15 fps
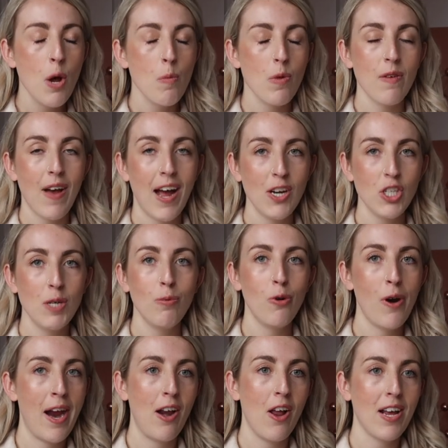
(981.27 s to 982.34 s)
but they've actually
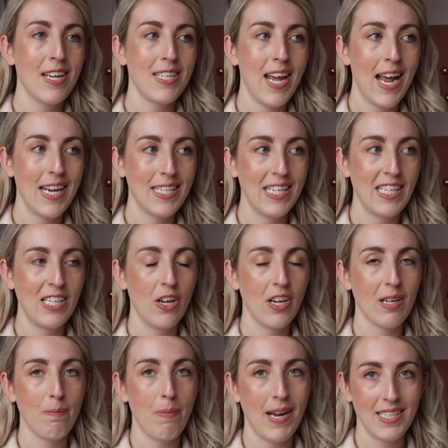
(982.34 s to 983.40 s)
brought out like a teddy,
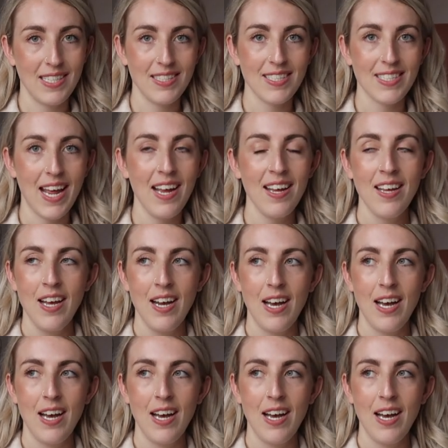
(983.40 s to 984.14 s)
like, bedding set.